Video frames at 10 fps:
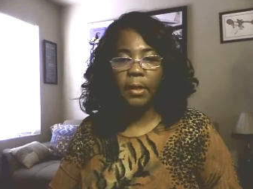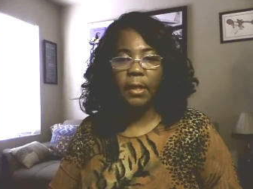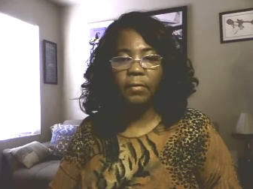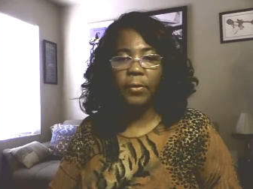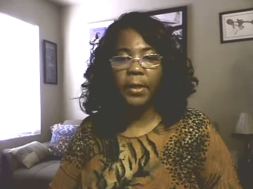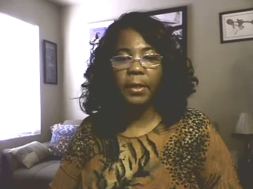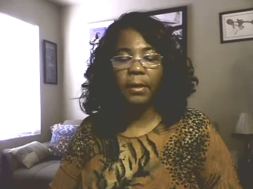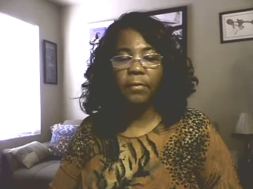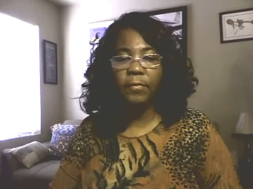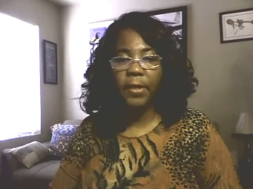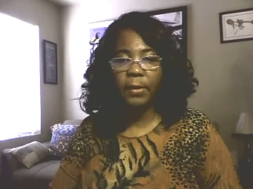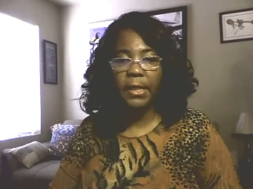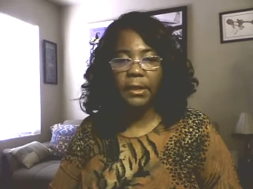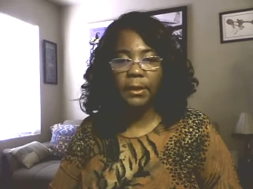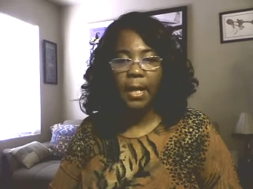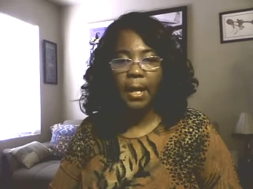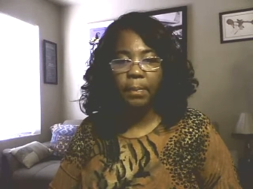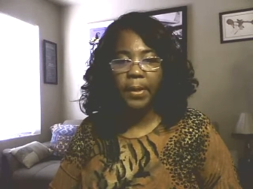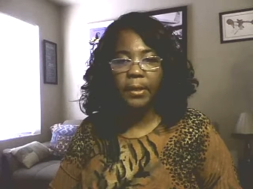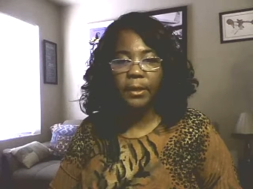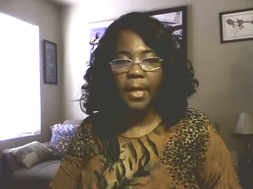covering various topics.